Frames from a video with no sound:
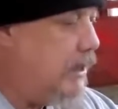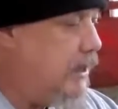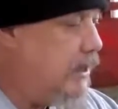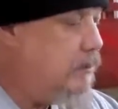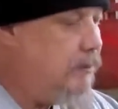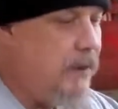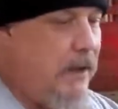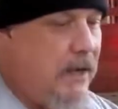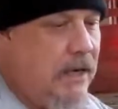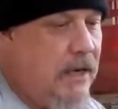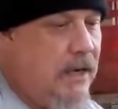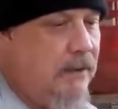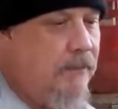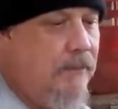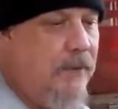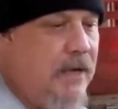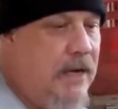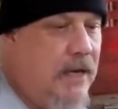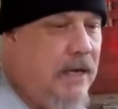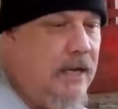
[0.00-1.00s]
this being a
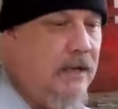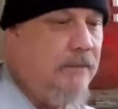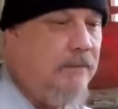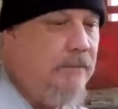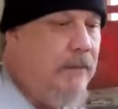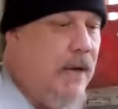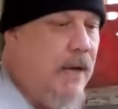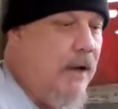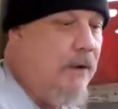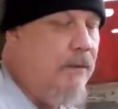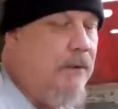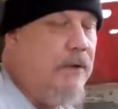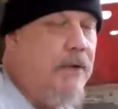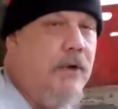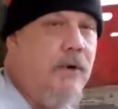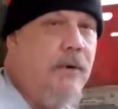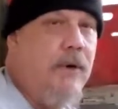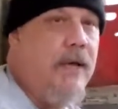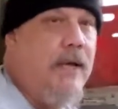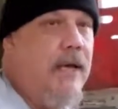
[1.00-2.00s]
medium, I would
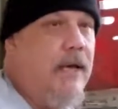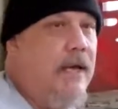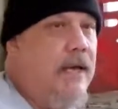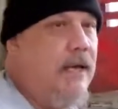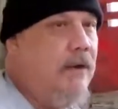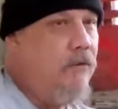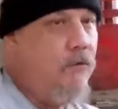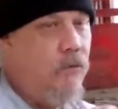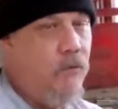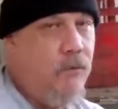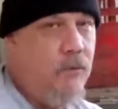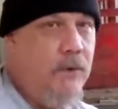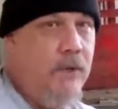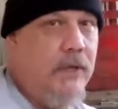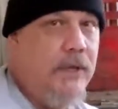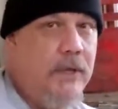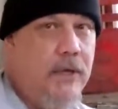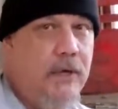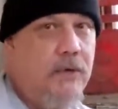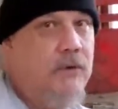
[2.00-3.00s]
go ahead and
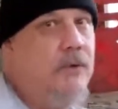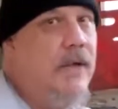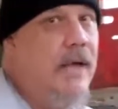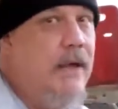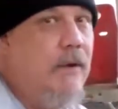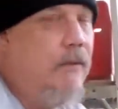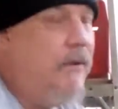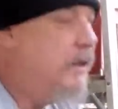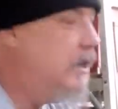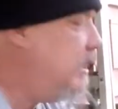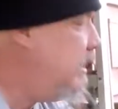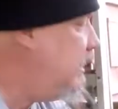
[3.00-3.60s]
really go light with